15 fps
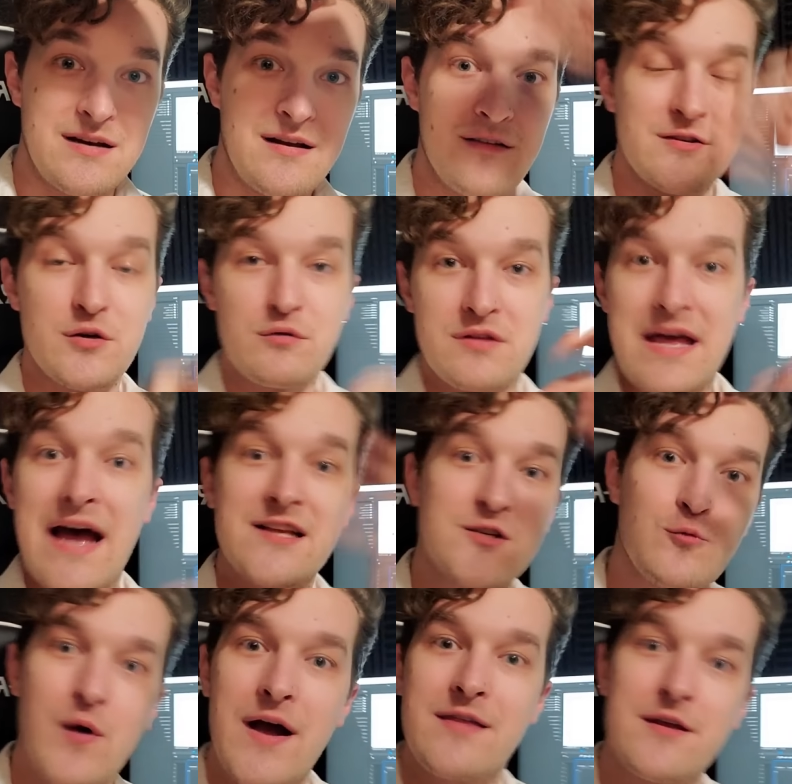So that's
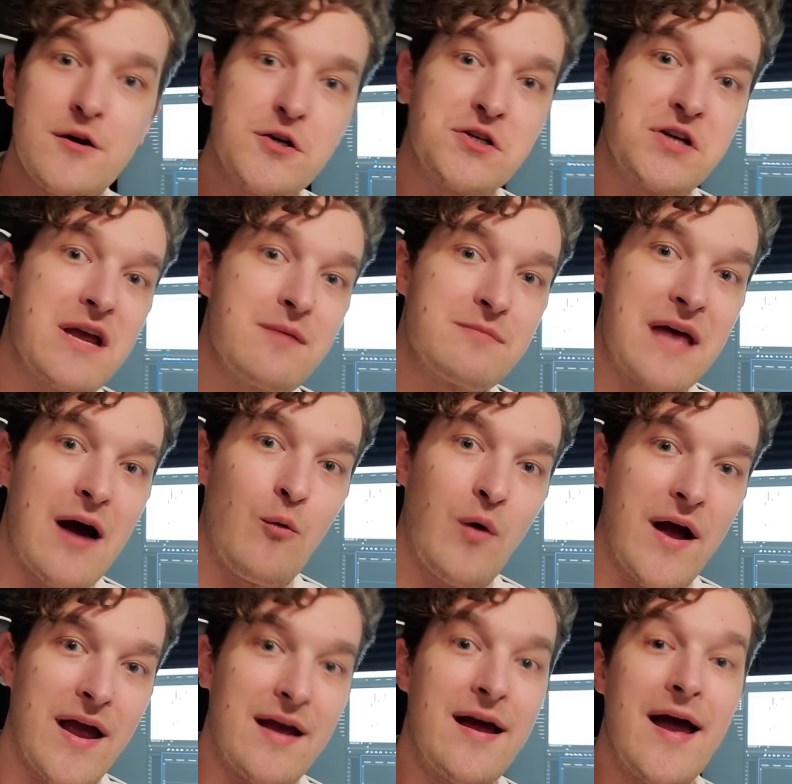why they're shaped that
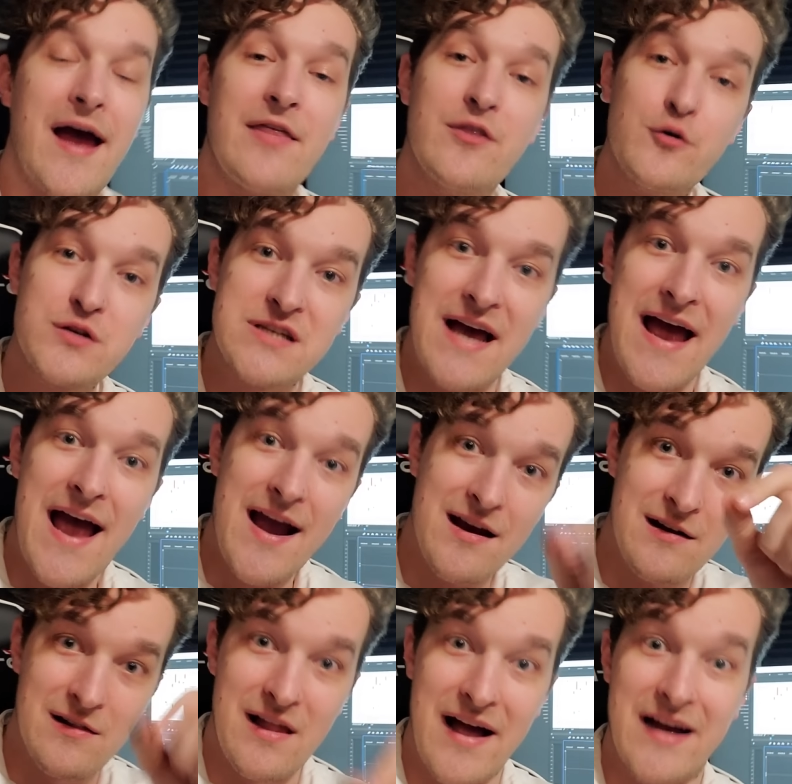way. And those
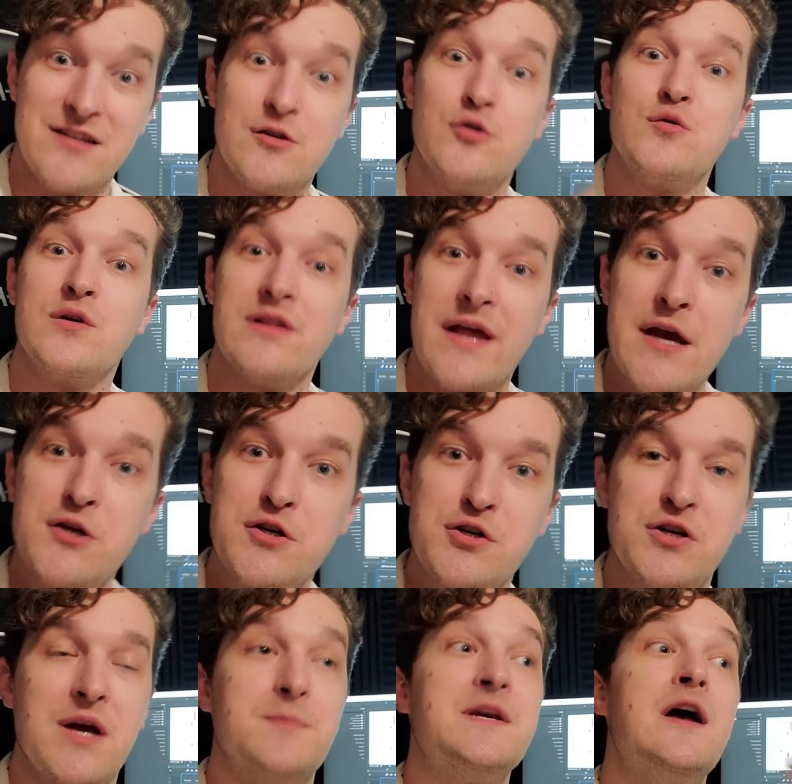diagonal lines, those
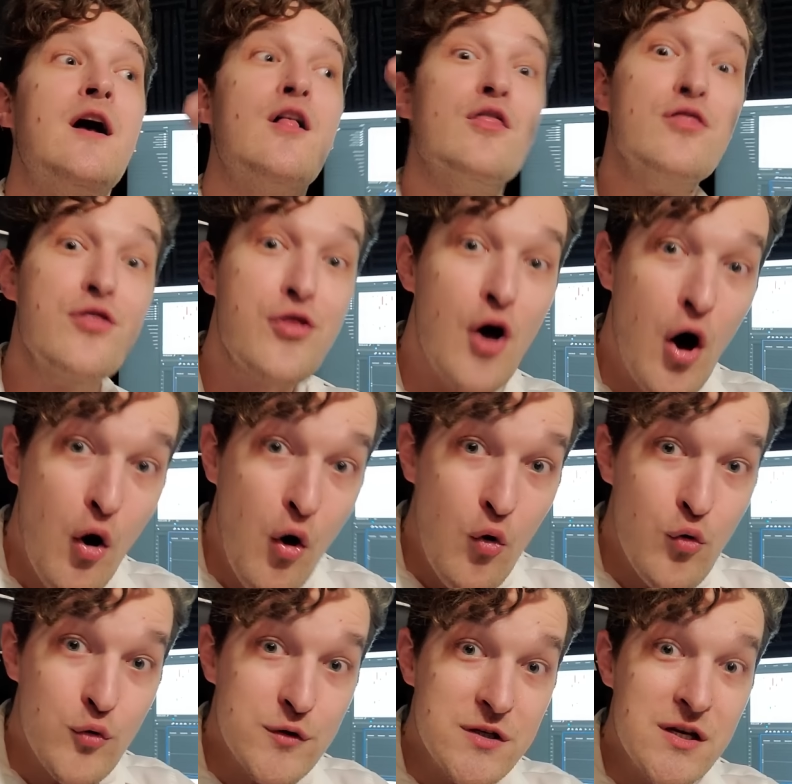relationships,
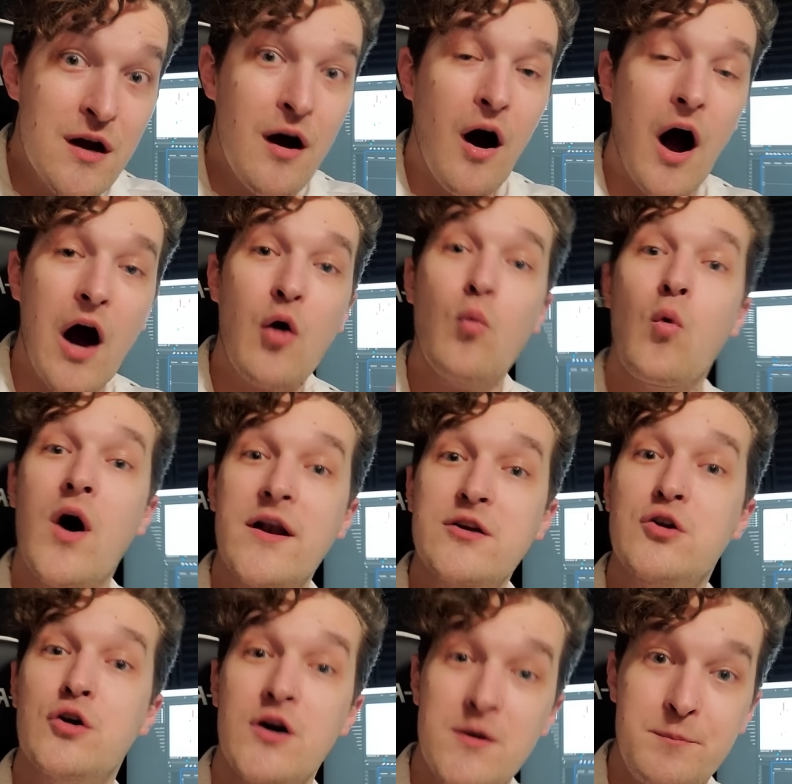those are what
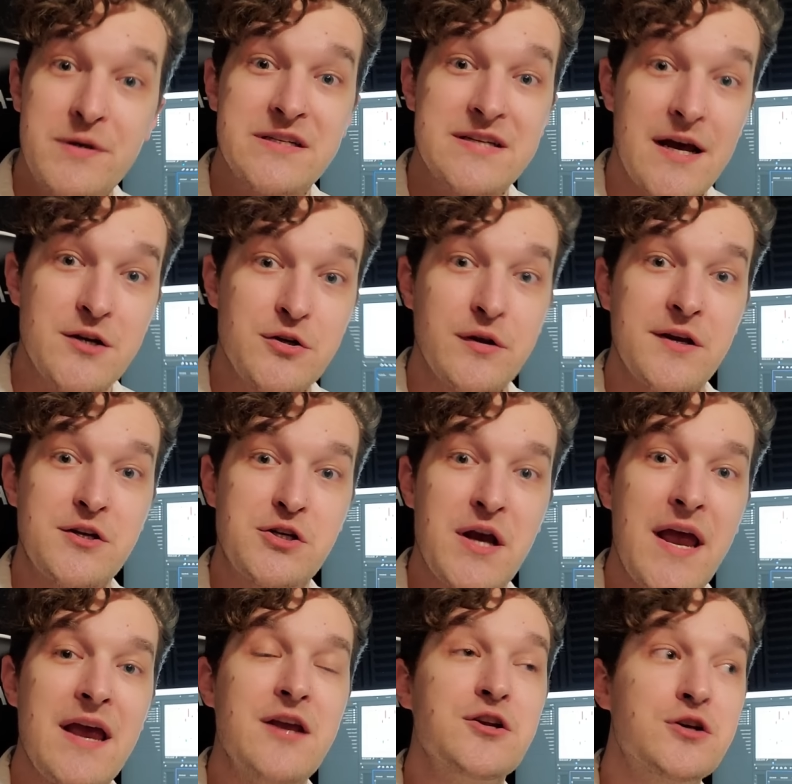could potentially
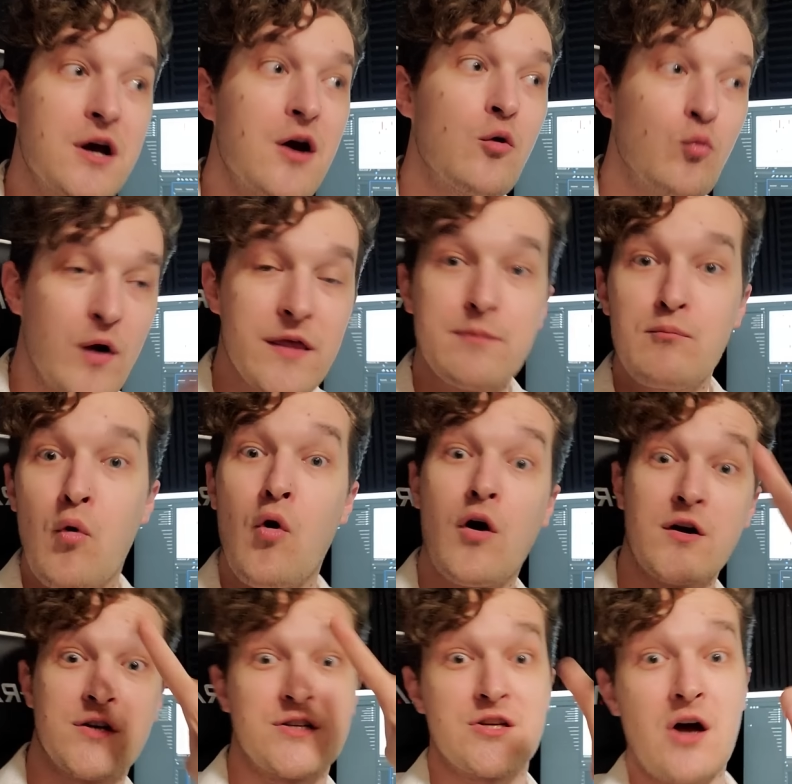change with more
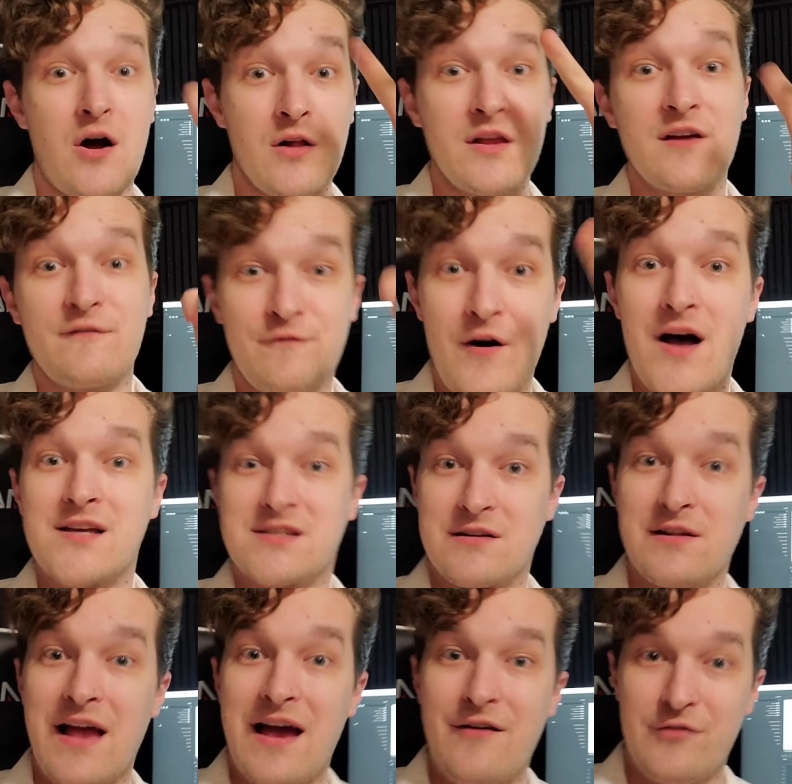solid fossil
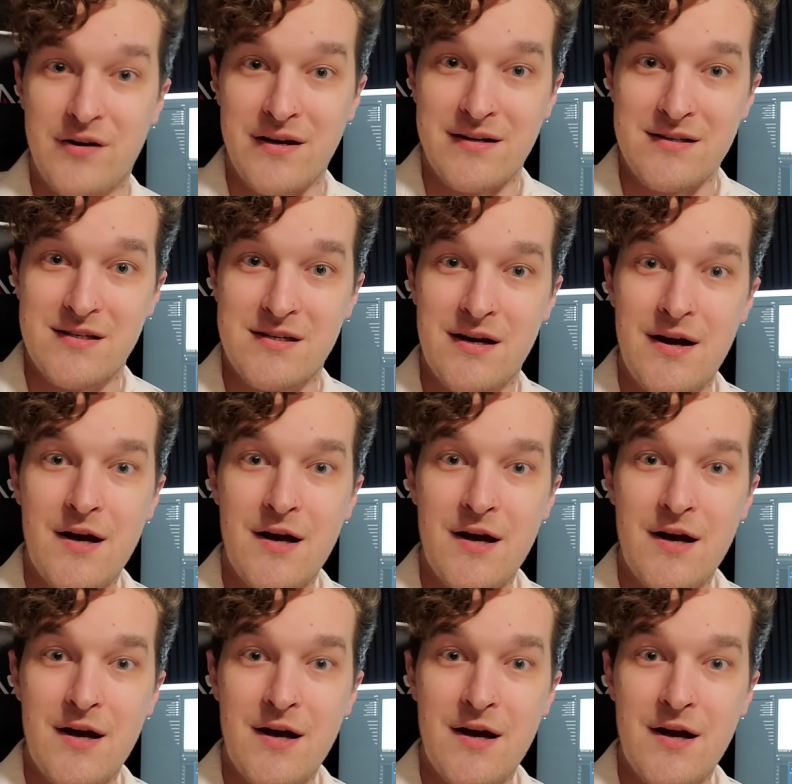evidence.